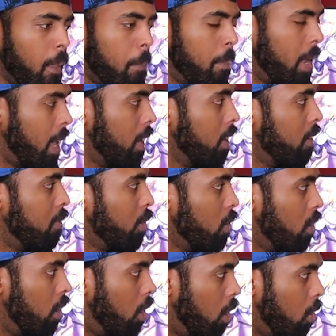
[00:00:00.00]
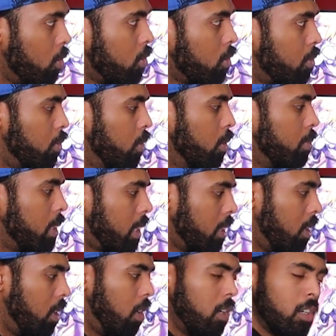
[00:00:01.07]
But I love her alter forms. Like
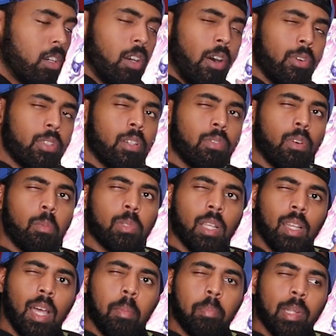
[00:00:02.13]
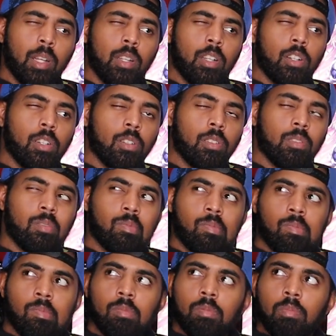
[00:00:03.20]
all her alter forms are a lot better than her
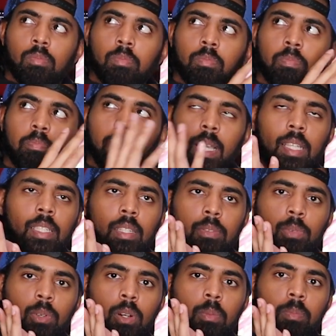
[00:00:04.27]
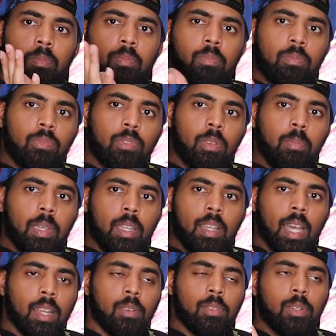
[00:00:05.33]
basic form to me.
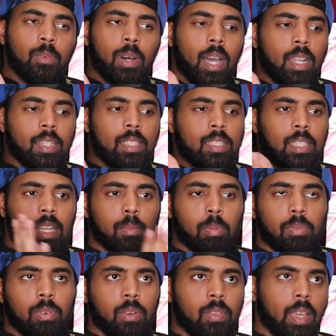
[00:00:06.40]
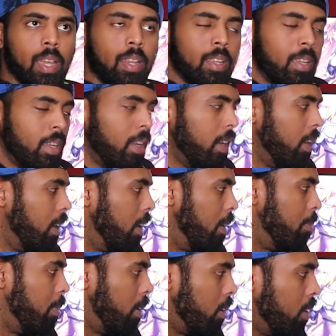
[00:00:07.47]
I don't know why, I prefer that.
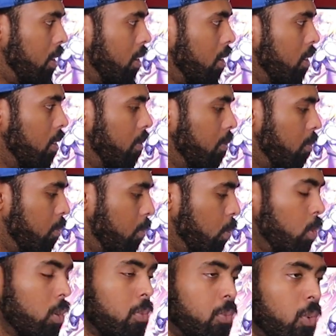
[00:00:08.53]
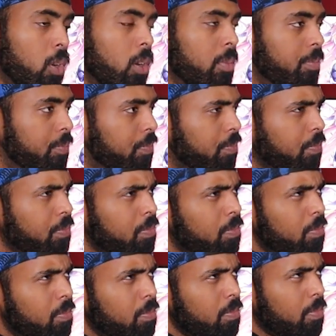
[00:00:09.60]
But her Ruler form,
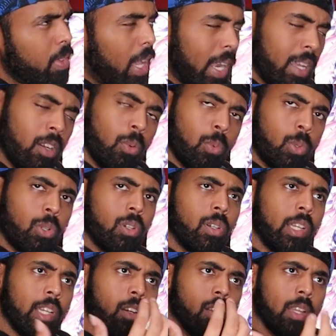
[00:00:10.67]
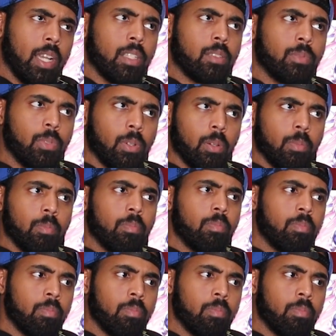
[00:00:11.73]
I like her Ruler and her Lancer form.